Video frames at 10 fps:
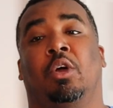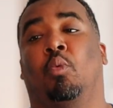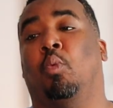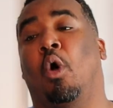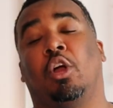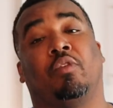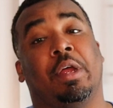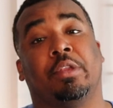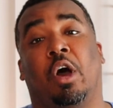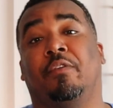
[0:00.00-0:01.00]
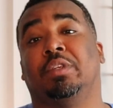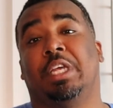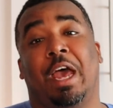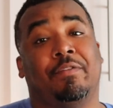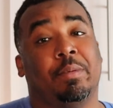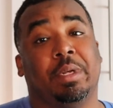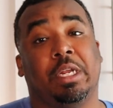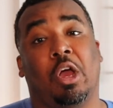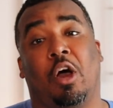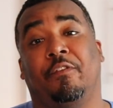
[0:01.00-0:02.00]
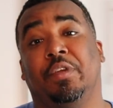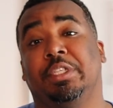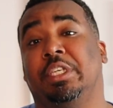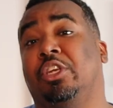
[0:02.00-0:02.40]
walk around the office, have them in the office,